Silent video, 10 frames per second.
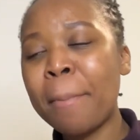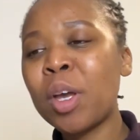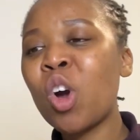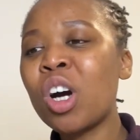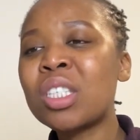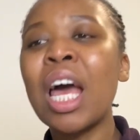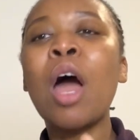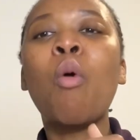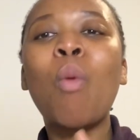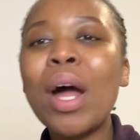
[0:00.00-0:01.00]
Because
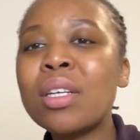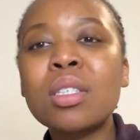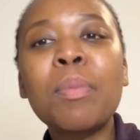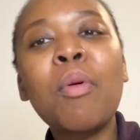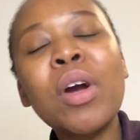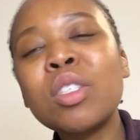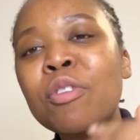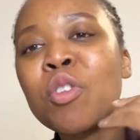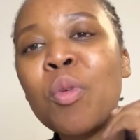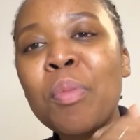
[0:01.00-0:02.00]
what is the point
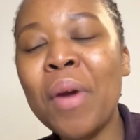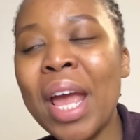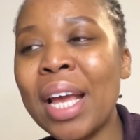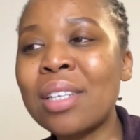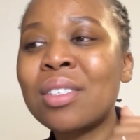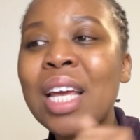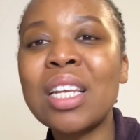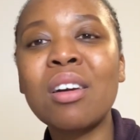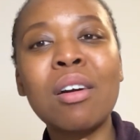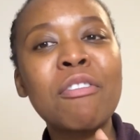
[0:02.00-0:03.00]
of you praying and
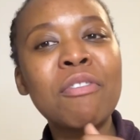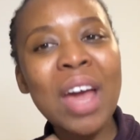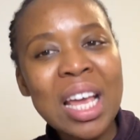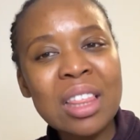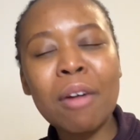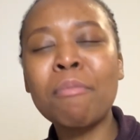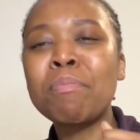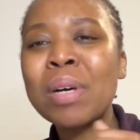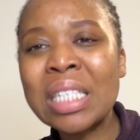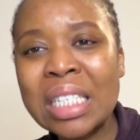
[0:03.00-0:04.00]
standing on faith and
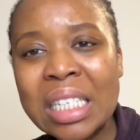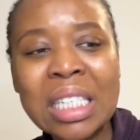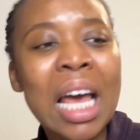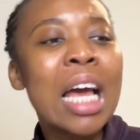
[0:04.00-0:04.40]
business